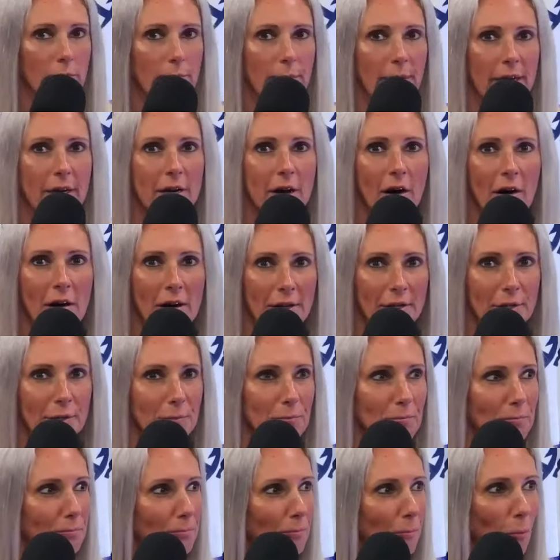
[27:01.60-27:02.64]
Because
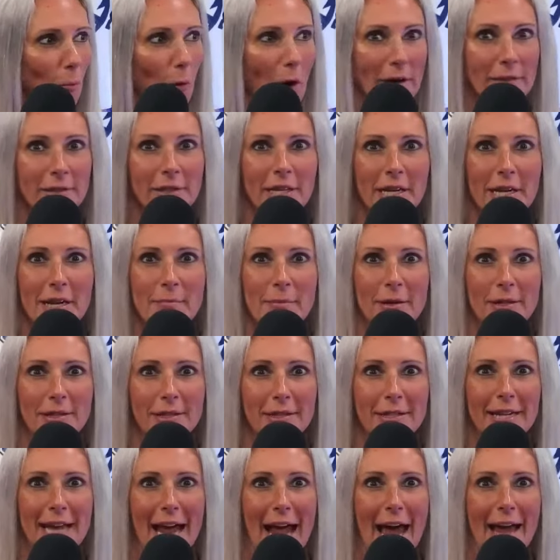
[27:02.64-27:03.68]
one team is
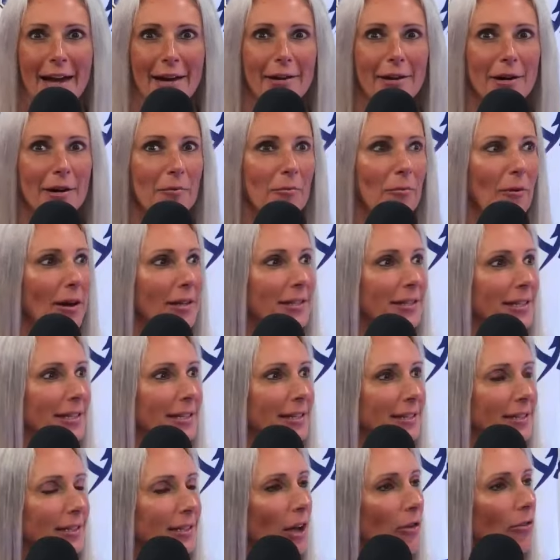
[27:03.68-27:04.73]
in Canada, one's in
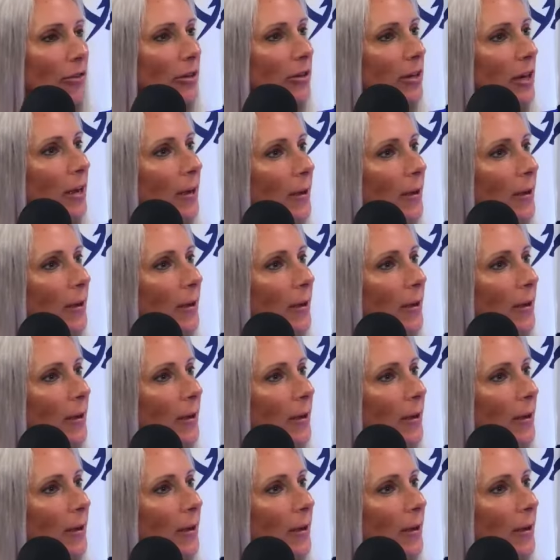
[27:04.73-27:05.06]
the Southern.